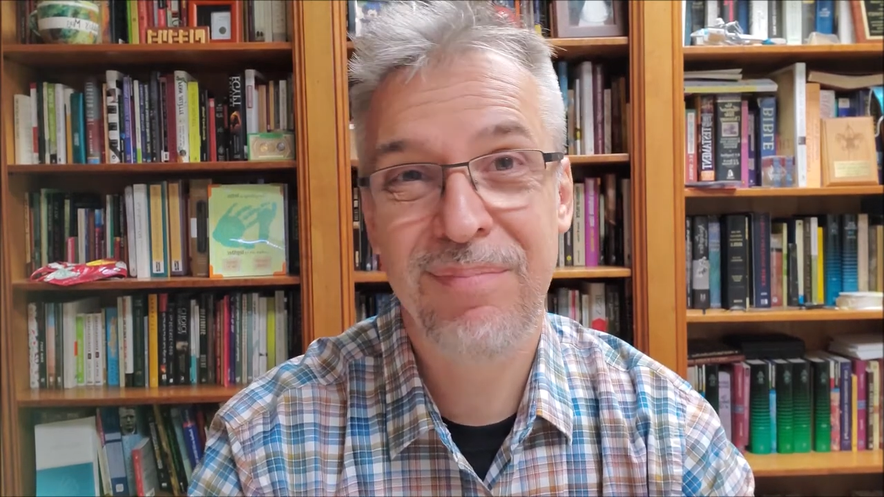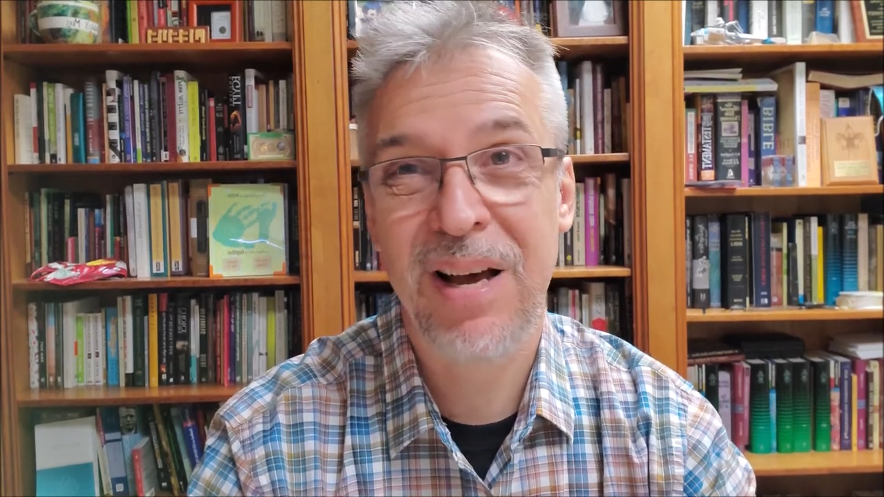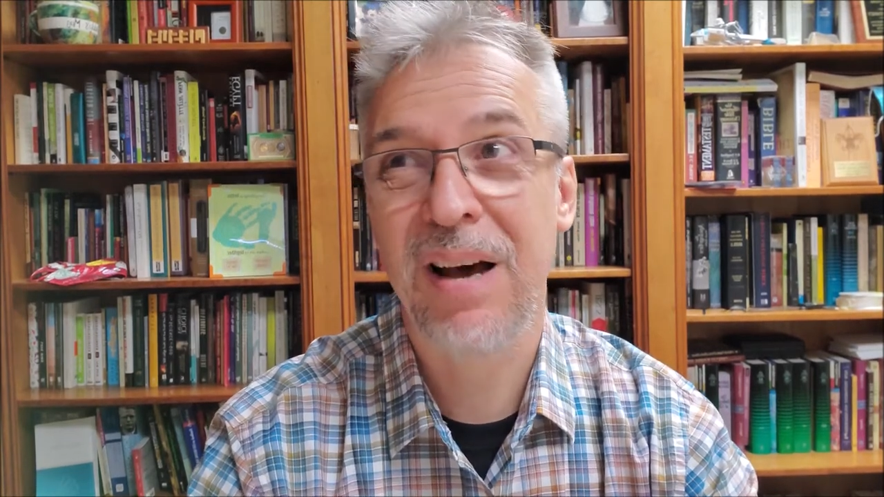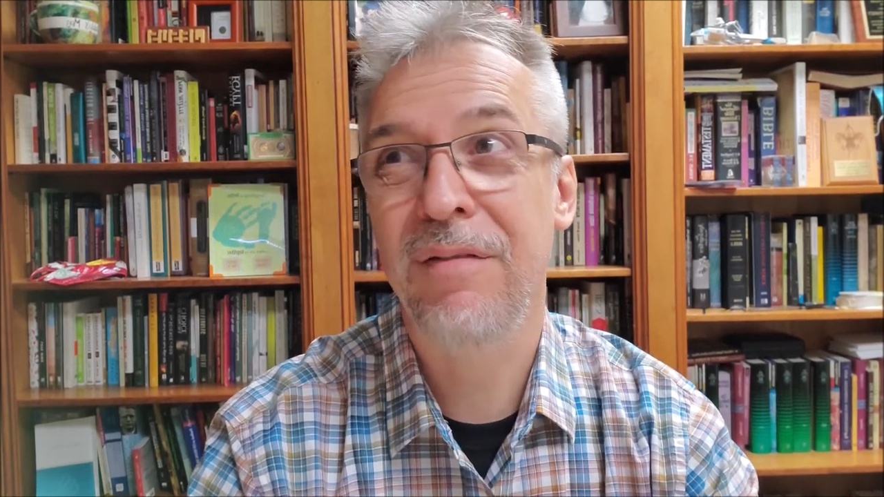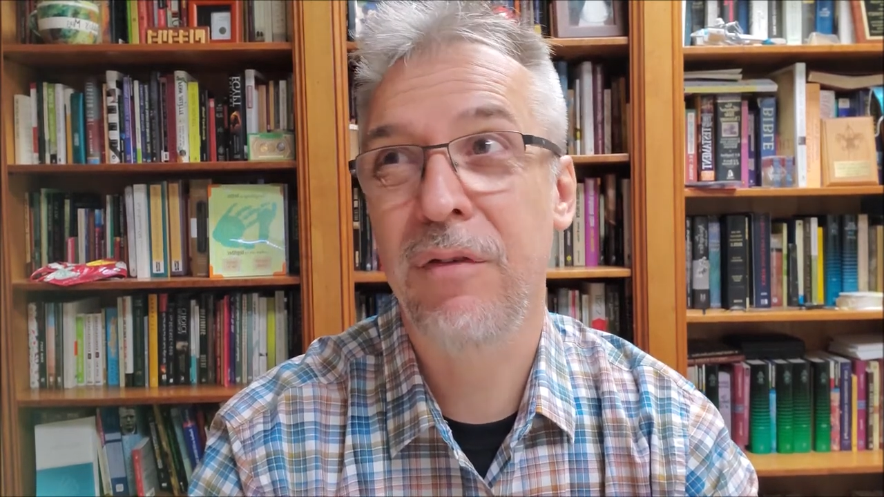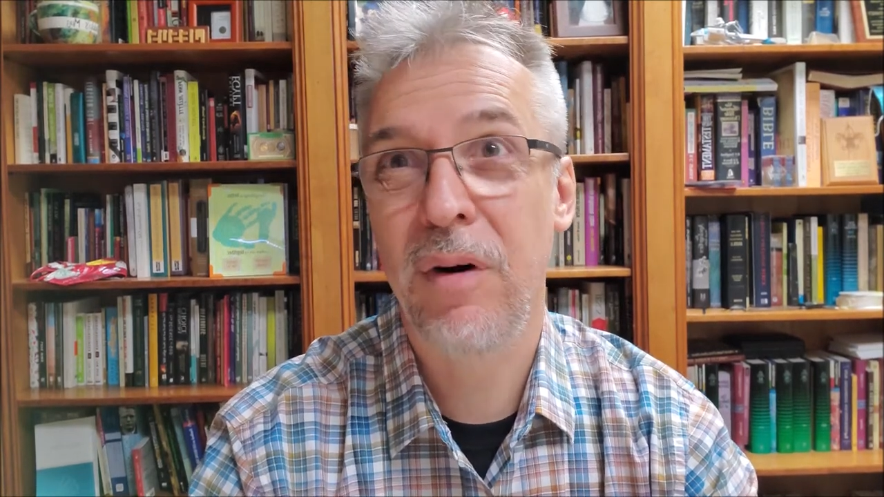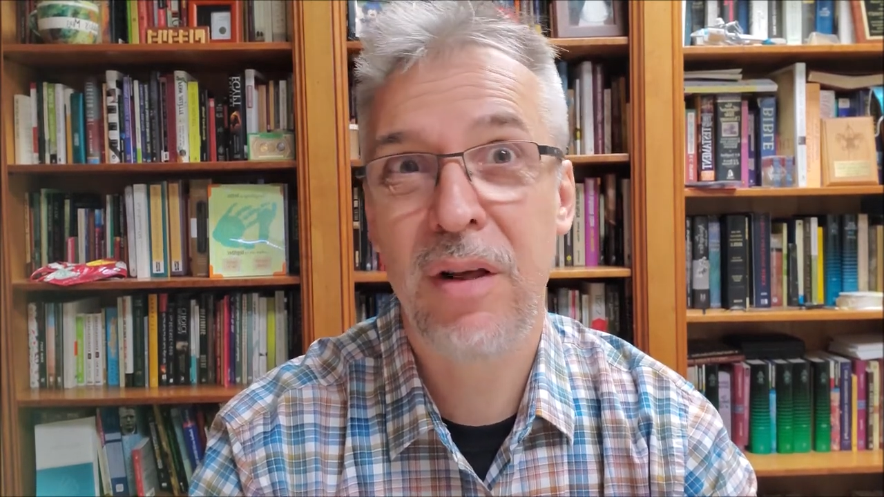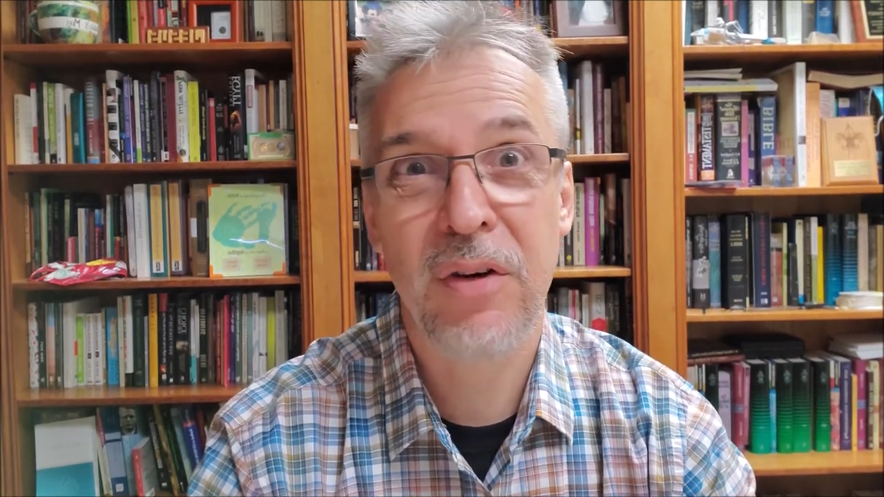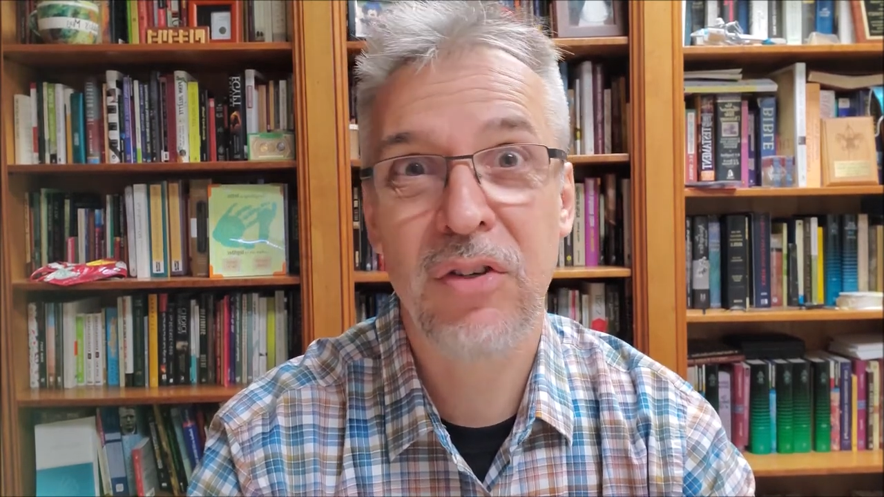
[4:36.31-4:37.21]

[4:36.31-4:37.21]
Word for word: not for another